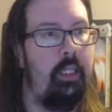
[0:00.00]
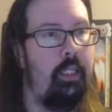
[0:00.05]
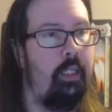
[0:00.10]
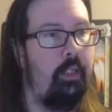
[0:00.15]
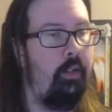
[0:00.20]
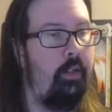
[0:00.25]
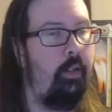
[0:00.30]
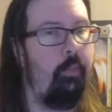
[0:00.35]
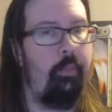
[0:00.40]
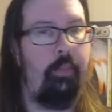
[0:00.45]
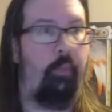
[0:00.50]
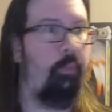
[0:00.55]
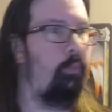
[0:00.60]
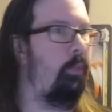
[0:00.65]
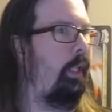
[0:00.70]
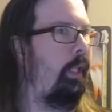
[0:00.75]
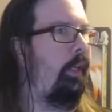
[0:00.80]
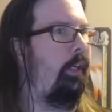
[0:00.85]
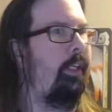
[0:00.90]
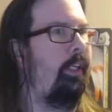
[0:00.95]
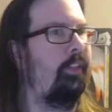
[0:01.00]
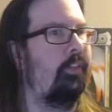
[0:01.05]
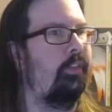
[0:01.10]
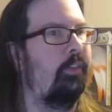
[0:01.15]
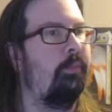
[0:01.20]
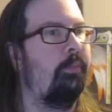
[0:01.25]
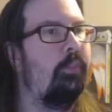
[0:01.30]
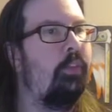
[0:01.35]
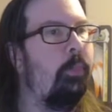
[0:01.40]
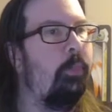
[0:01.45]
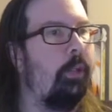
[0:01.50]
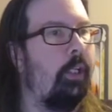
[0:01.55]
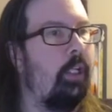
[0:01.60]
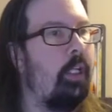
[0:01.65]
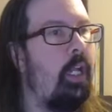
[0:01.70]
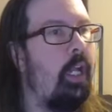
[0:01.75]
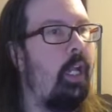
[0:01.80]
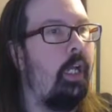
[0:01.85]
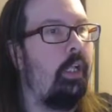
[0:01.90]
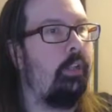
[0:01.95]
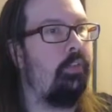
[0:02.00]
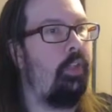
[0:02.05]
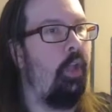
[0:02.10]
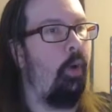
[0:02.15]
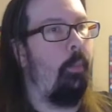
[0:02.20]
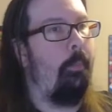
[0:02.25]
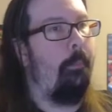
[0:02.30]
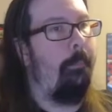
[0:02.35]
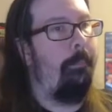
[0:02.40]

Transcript: Oh, there it is. Super. So,